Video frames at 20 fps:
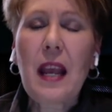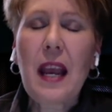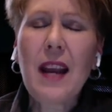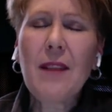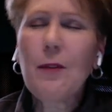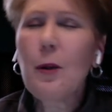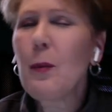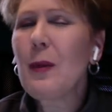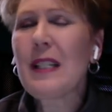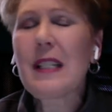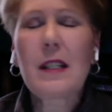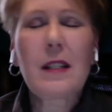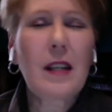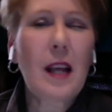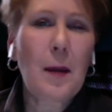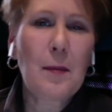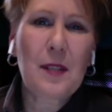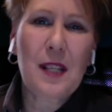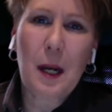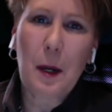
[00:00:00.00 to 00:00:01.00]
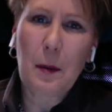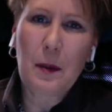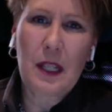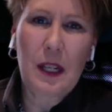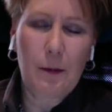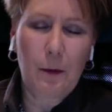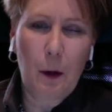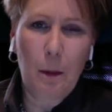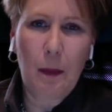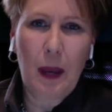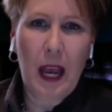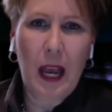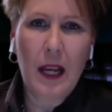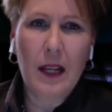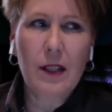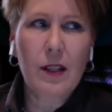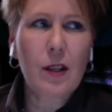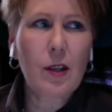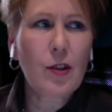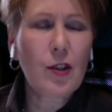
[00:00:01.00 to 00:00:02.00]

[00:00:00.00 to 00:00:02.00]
Everyone stamps at a different pace.